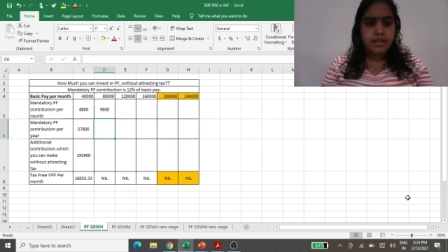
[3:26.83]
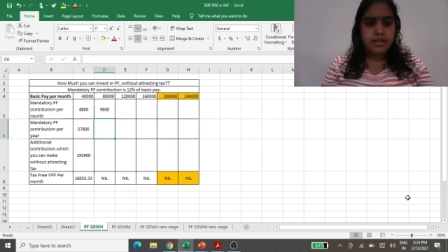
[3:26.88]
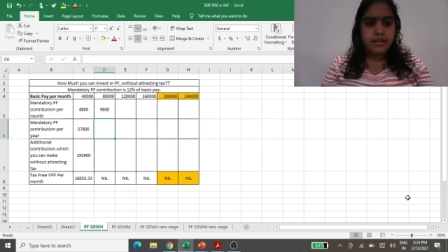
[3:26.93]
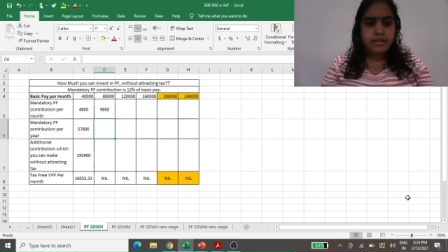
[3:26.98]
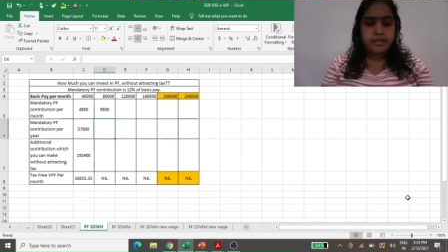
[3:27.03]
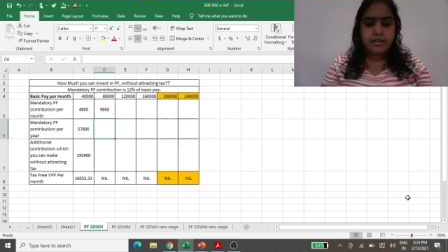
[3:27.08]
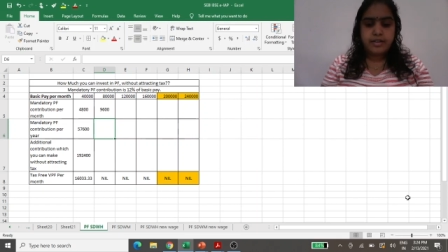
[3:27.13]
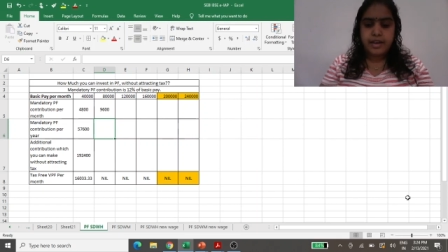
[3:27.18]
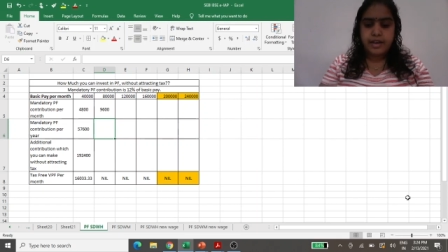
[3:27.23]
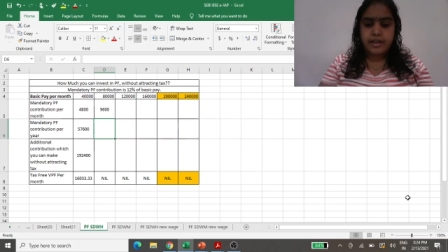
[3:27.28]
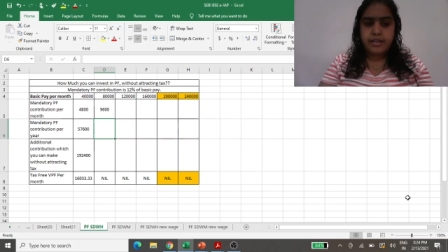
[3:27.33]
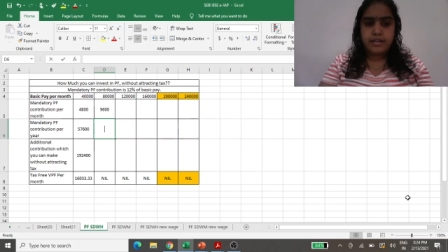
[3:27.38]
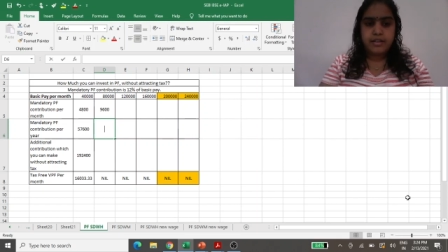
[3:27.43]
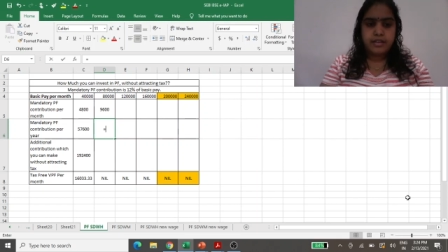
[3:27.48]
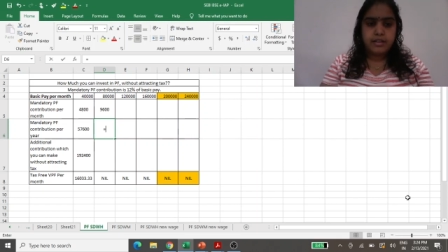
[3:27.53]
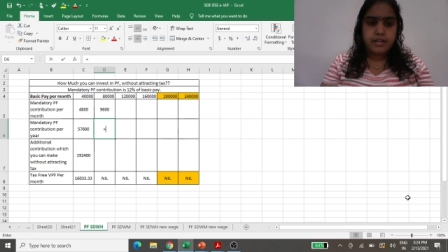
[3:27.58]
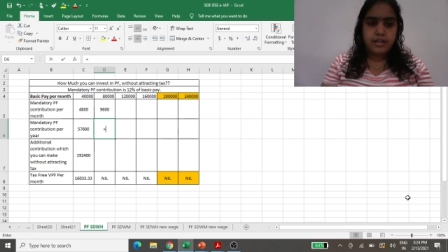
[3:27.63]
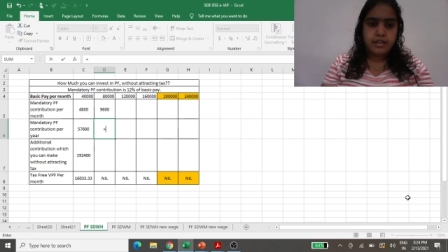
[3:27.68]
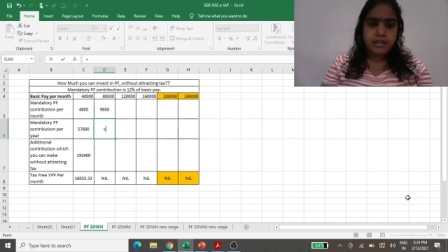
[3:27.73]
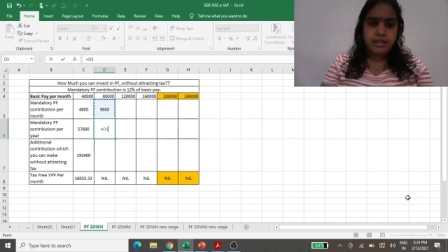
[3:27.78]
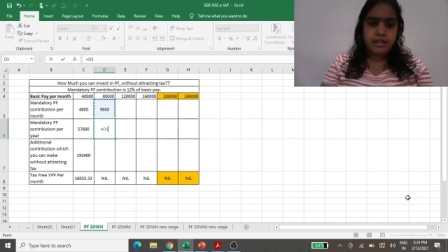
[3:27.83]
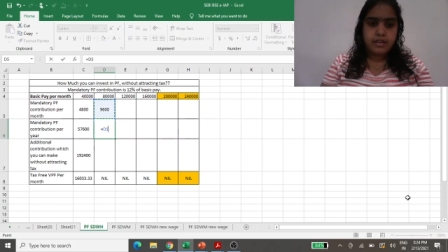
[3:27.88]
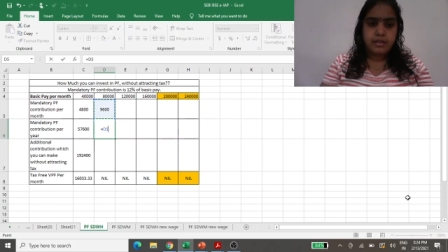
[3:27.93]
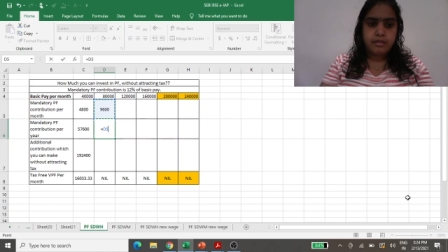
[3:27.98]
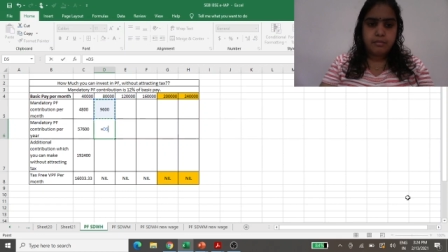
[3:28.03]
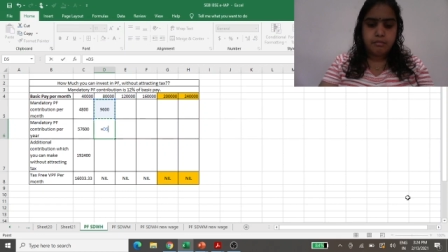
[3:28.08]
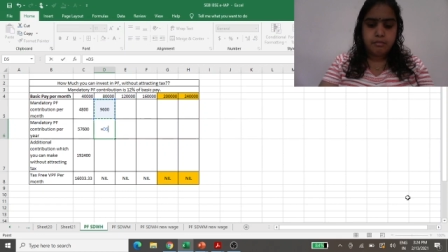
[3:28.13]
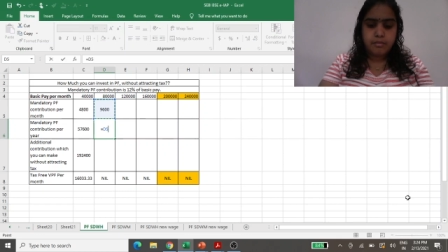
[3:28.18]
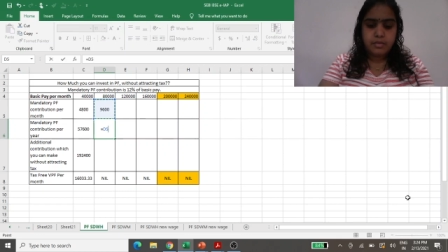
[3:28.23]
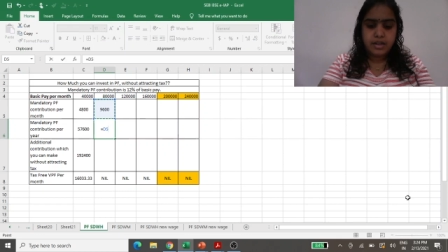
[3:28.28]
then
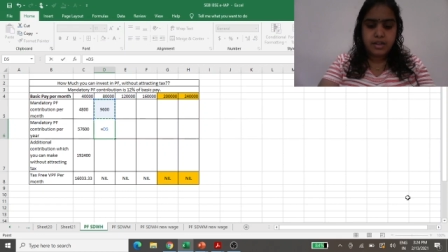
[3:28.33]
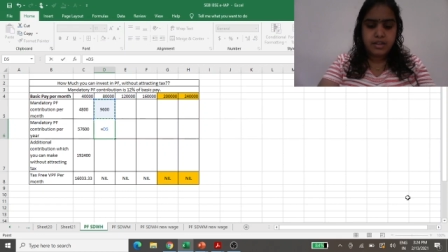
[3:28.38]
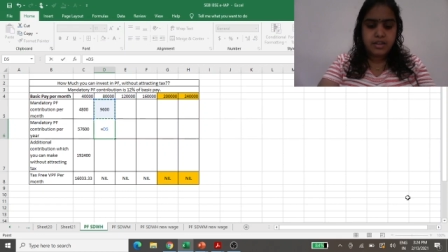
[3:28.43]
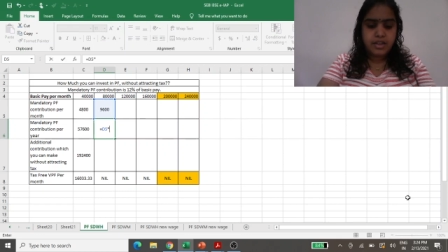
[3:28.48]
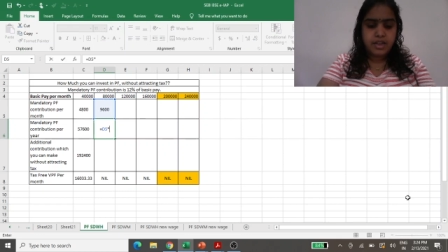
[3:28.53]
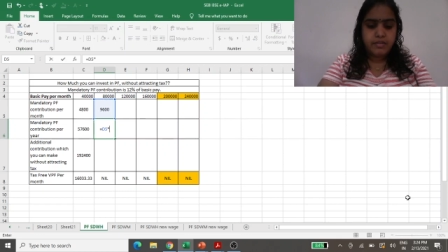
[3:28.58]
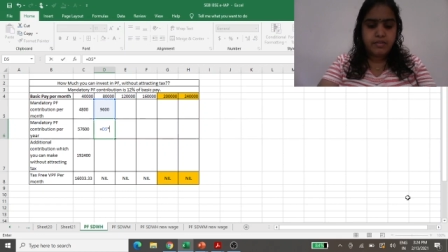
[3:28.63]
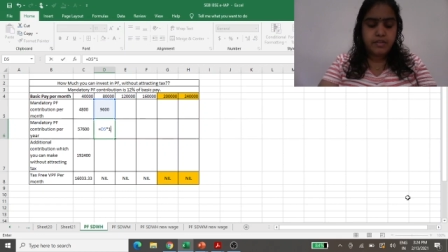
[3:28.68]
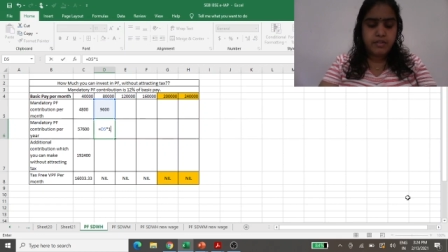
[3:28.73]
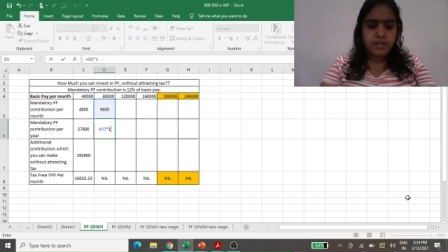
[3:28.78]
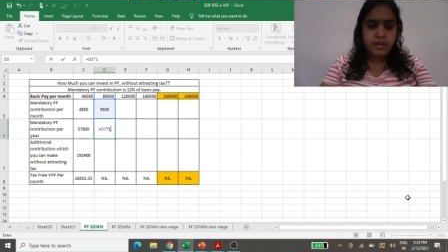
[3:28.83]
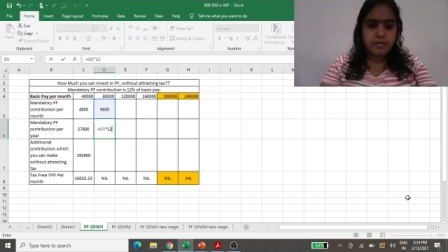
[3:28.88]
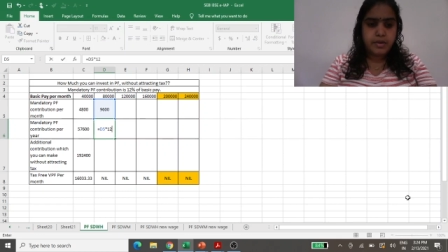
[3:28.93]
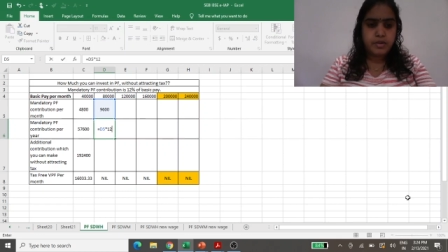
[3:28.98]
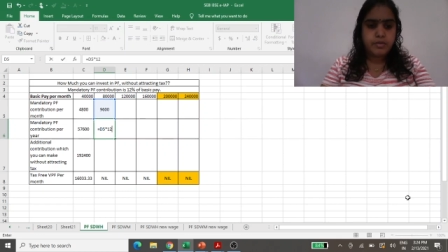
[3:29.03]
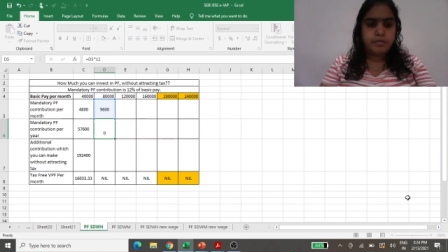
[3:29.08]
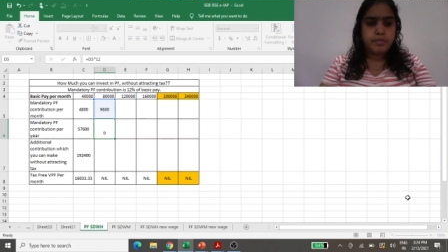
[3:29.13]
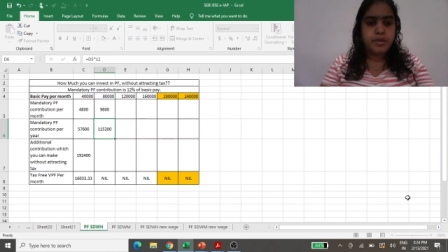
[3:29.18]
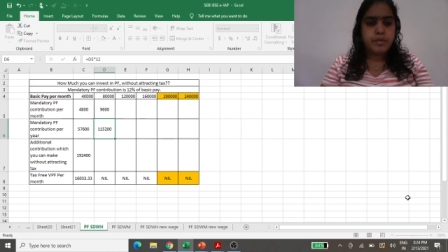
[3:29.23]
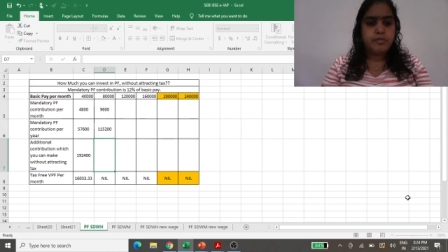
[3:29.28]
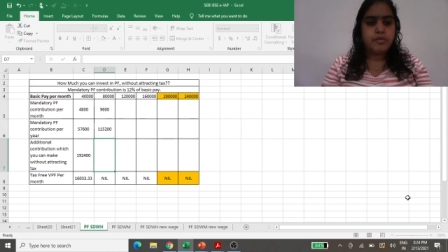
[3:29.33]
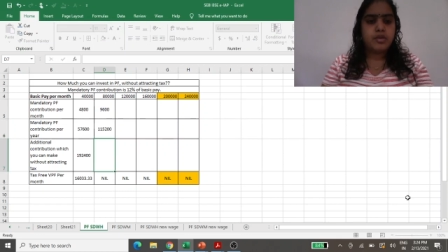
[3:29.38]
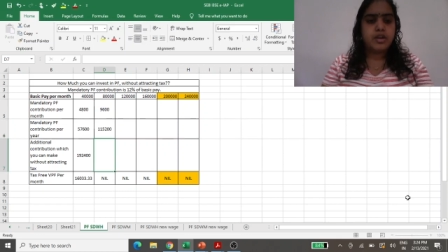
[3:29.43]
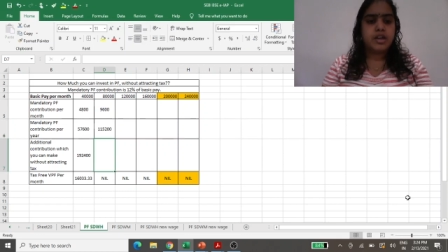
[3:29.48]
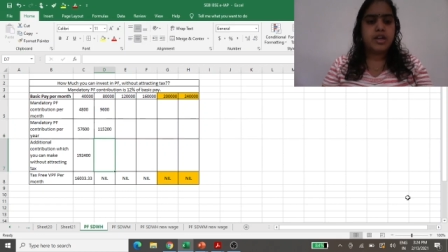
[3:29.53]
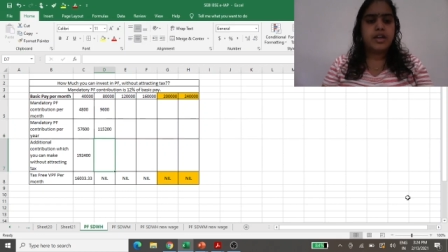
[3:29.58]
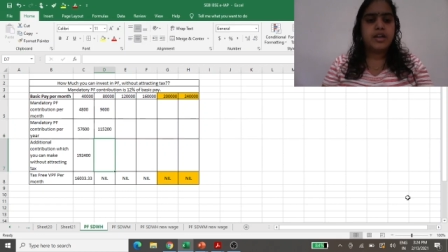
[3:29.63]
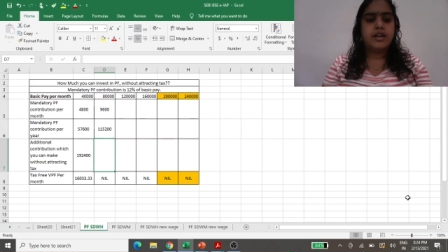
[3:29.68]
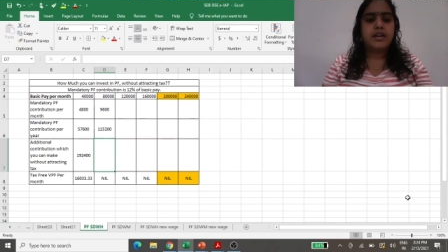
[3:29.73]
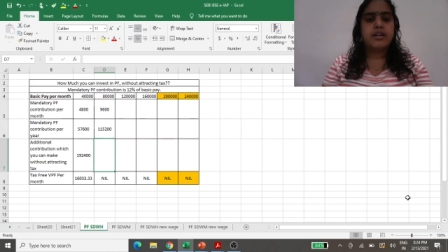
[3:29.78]
monthly we will be
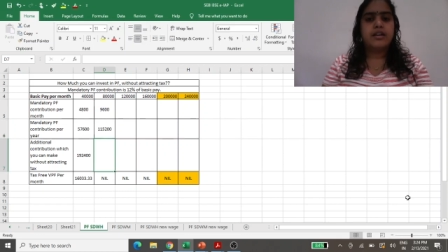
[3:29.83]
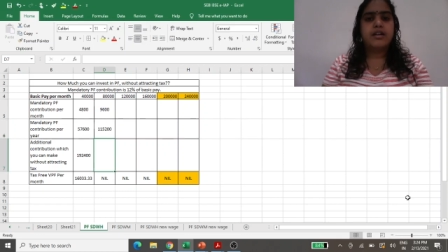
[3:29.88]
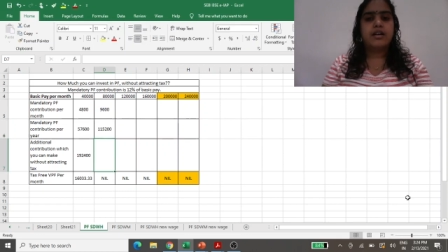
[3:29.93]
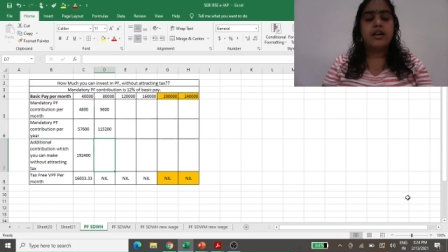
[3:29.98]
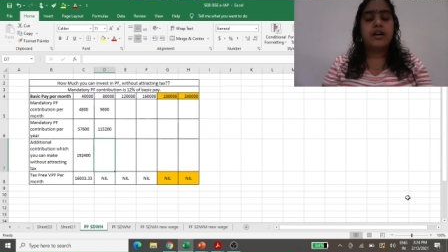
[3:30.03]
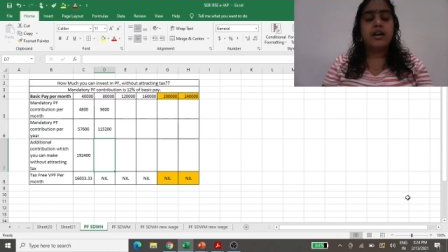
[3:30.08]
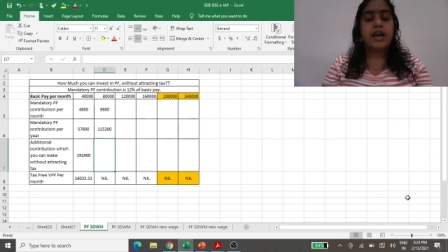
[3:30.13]
putting uh,